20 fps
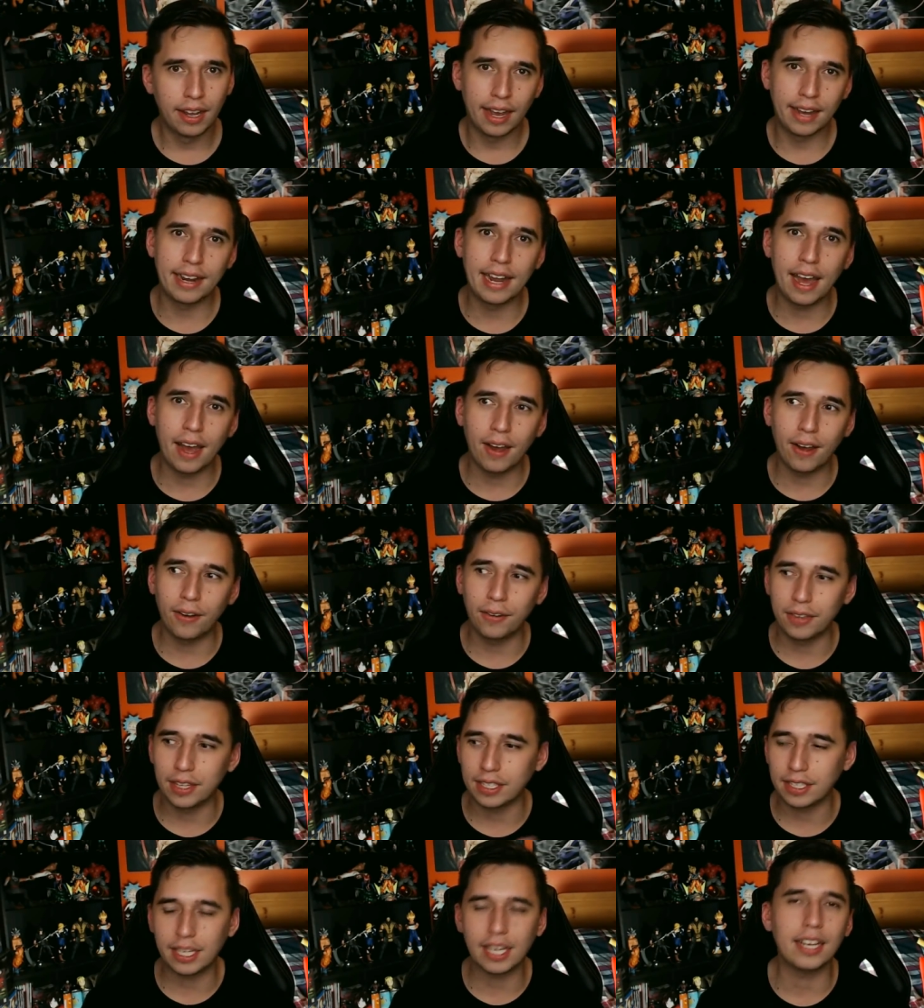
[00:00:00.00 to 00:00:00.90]
And
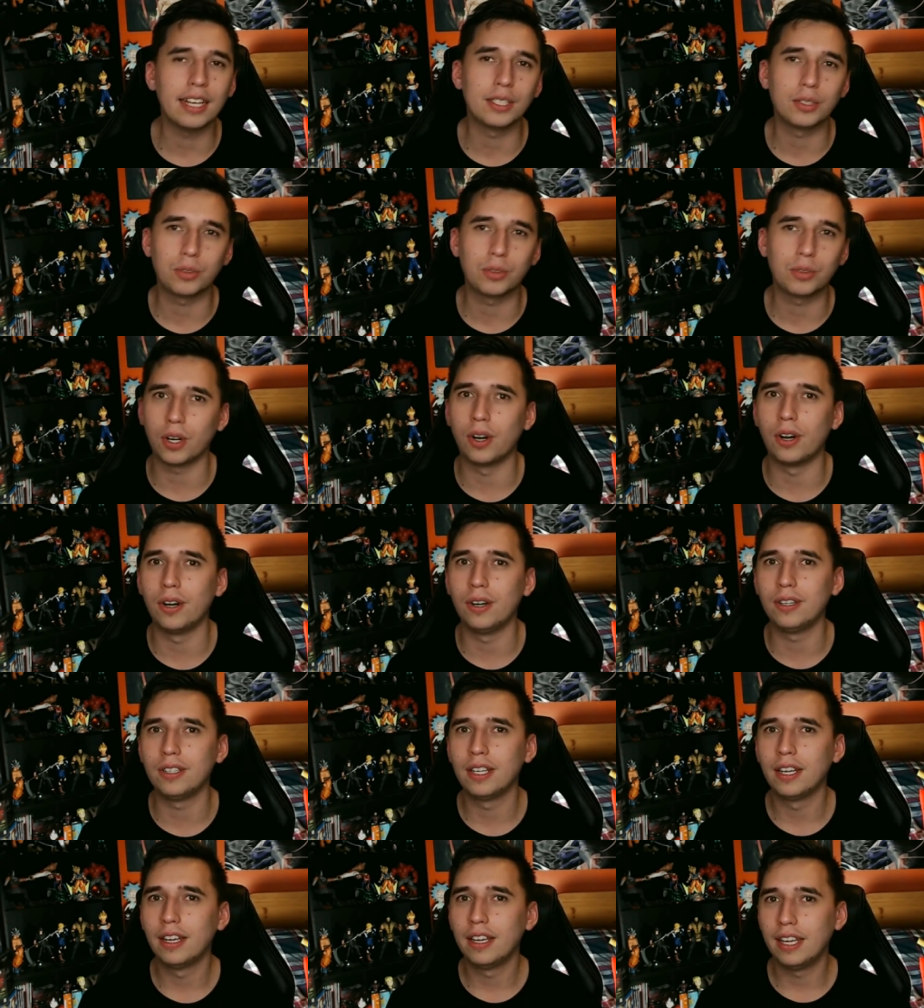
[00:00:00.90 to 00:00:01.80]
now that the king has
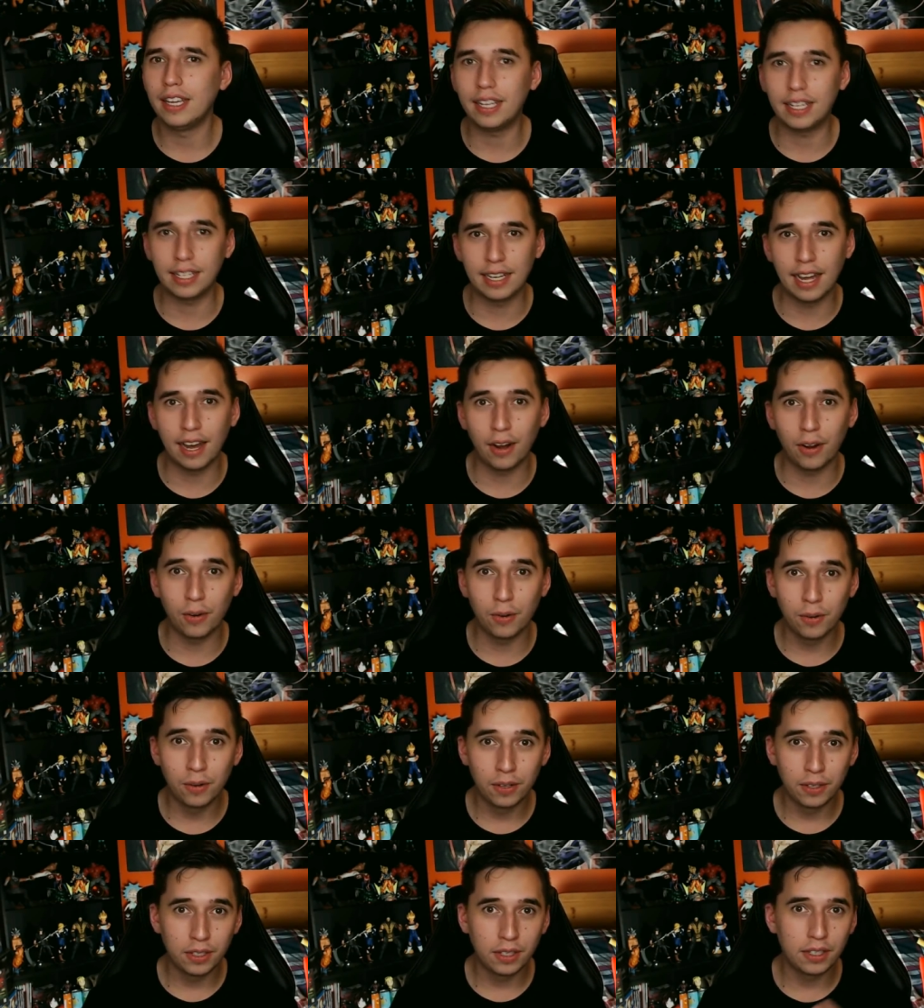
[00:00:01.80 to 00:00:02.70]
returned, he can
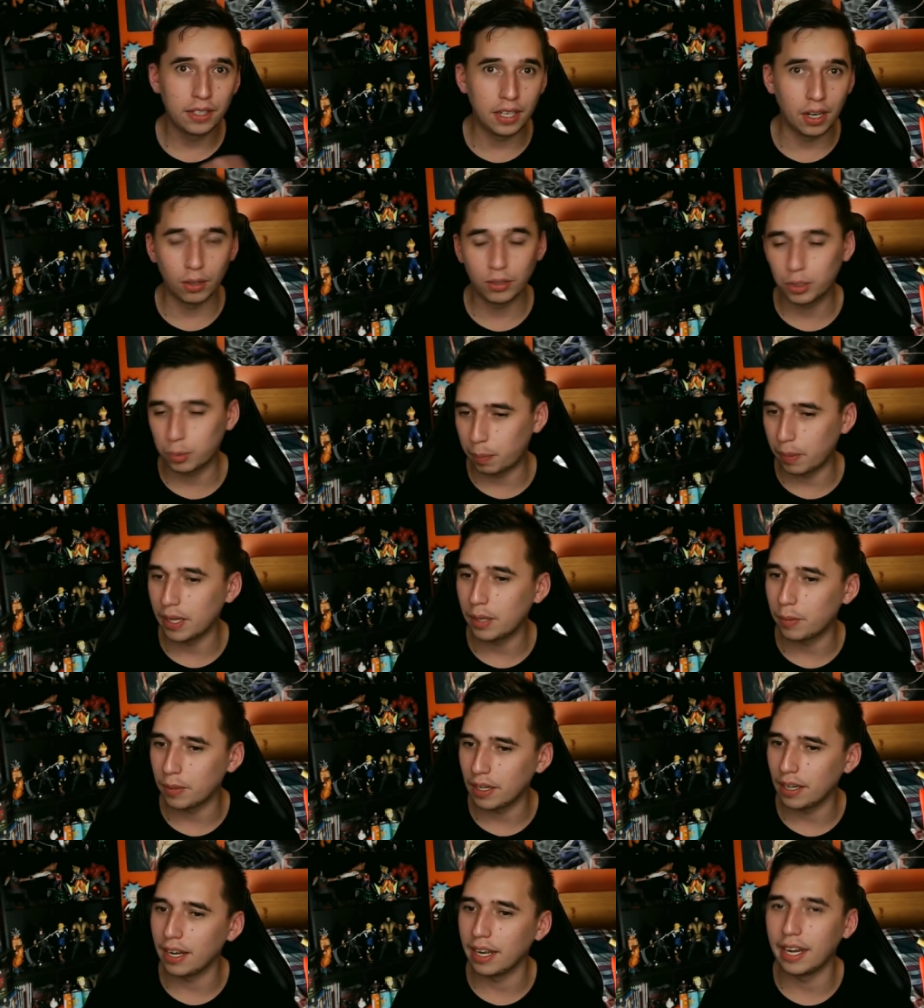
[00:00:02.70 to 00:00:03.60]
now, you know,
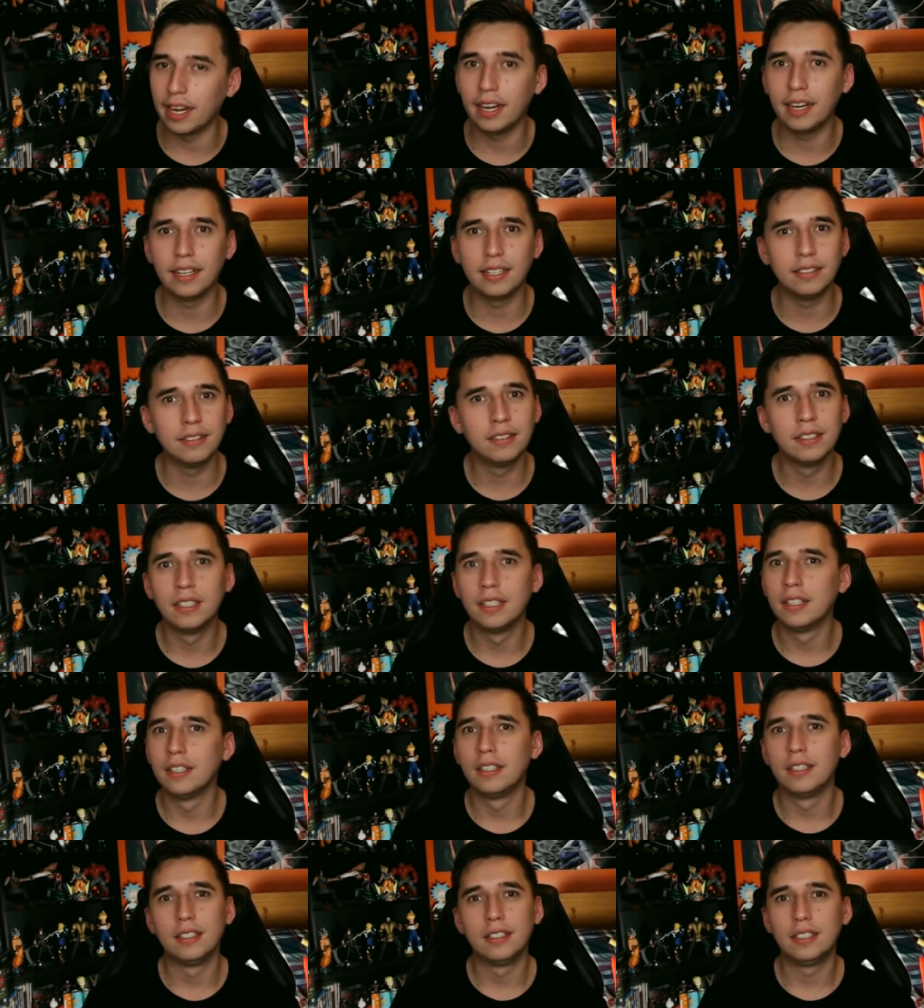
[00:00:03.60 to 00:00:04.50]
speak with Elaine and,
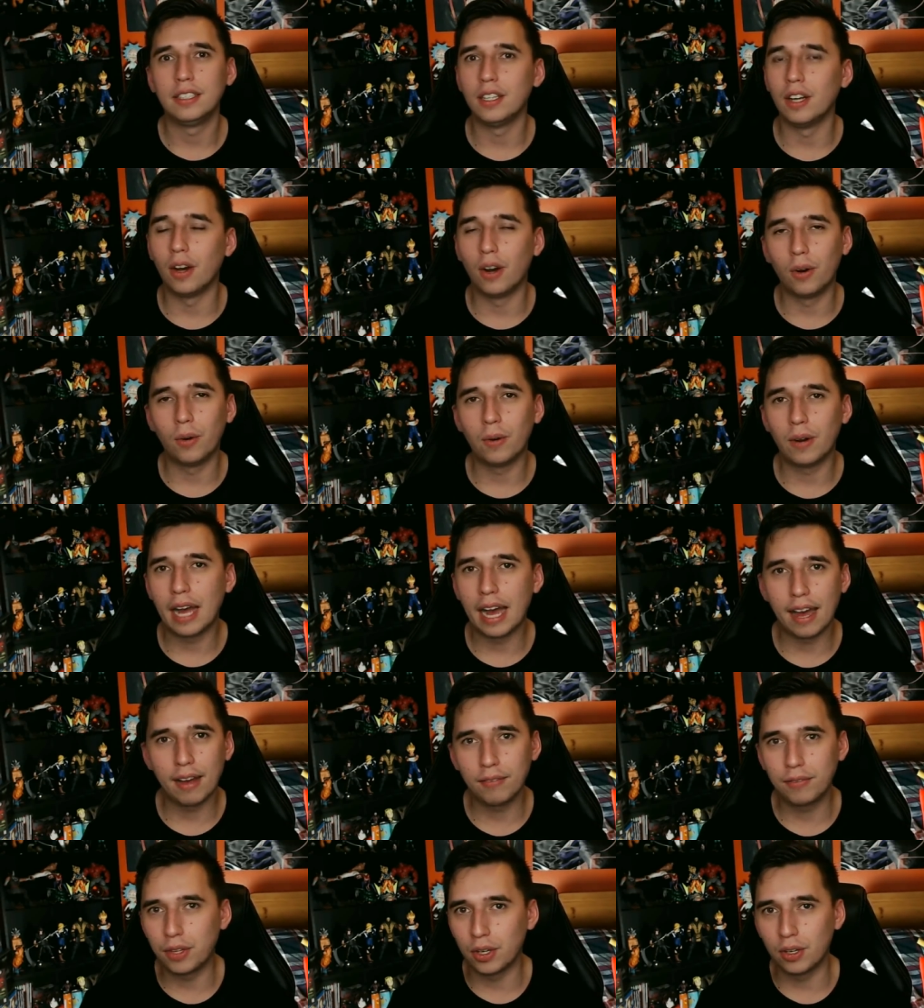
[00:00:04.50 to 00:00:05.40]
you know,
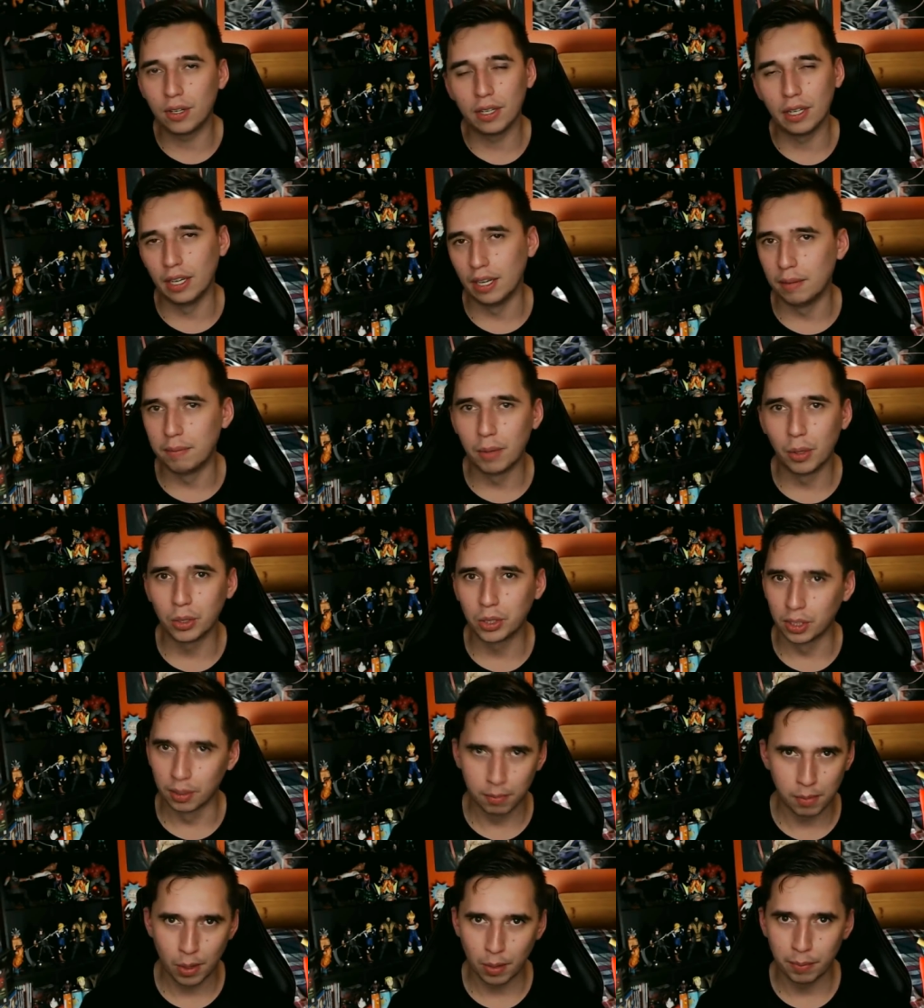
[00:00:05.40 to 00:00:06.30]
have their little
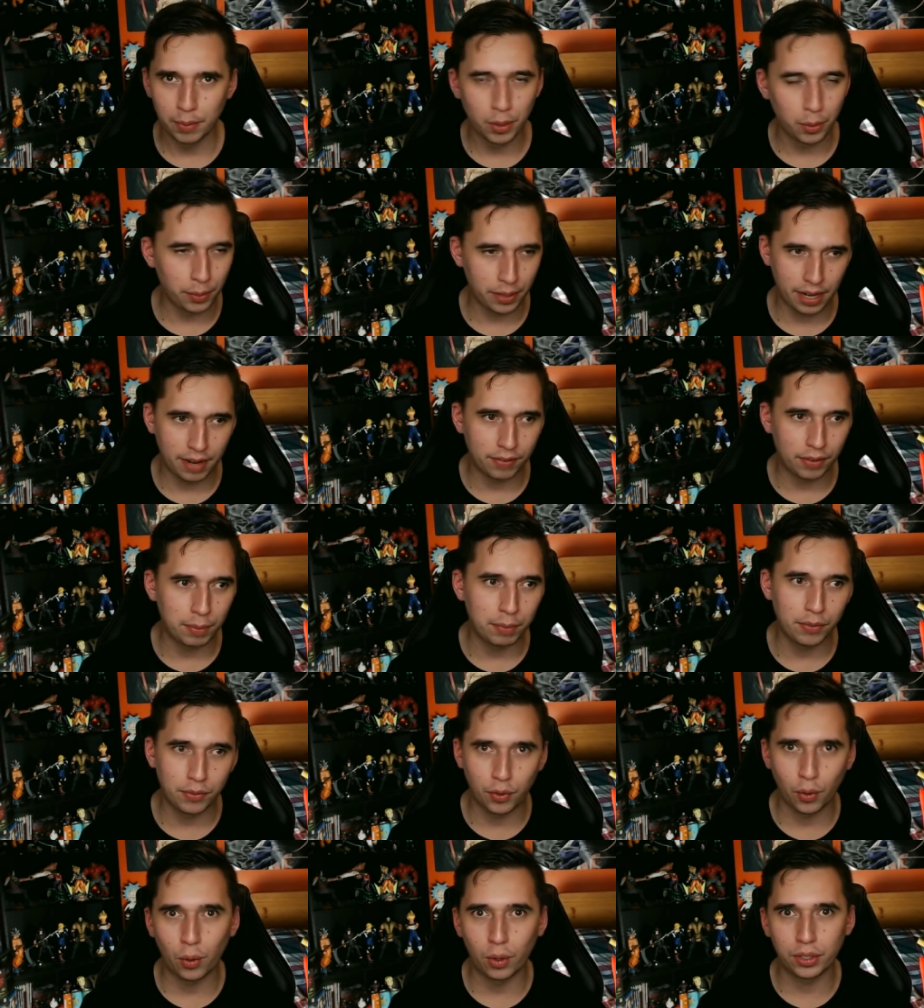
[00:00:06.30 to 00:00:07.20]
emotional moment or whatever
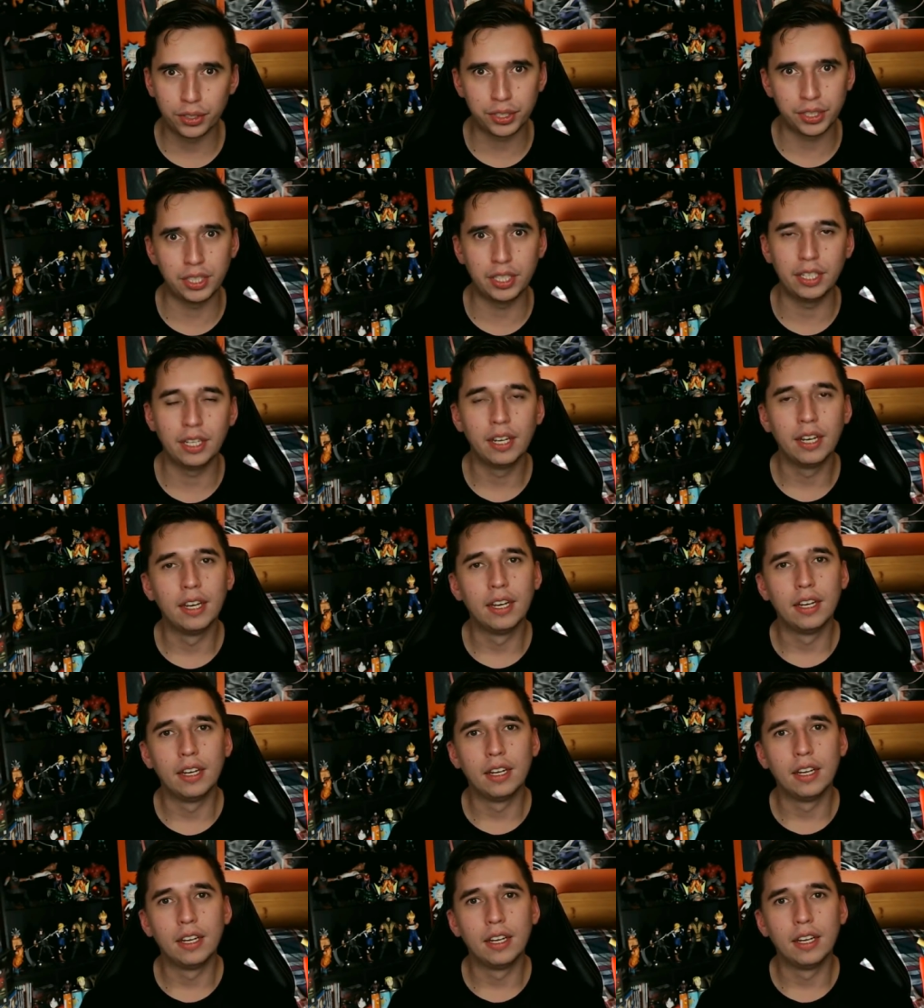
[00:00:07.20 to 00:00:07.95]
before she,